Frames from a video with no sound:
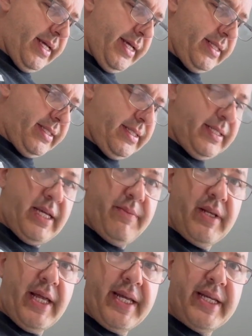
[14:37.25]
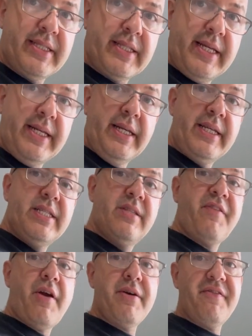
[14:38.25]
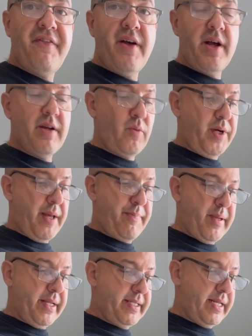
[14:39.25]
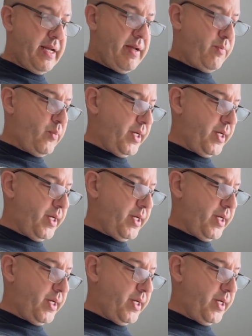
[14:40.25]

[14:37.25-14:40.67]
It seemed like it's at least very fine when I picked it up,